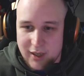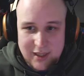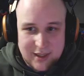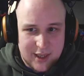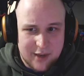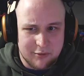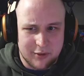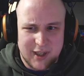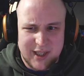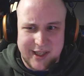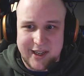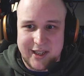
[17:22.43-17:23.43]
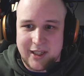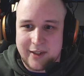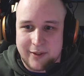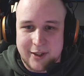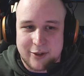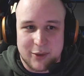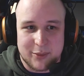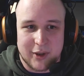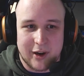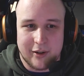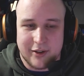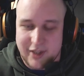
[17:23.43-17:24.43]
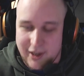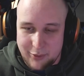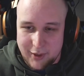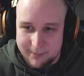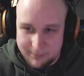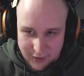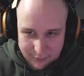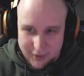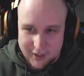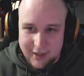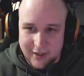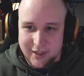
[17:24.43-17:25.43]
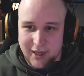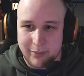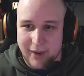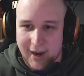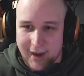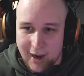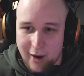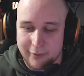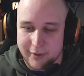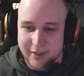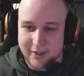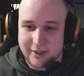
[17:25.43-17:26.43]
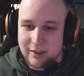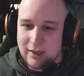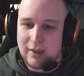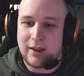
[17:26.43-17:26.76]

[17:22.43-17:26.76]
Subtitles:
Is there really any need for this cryptocurrency? If we take a step back out of this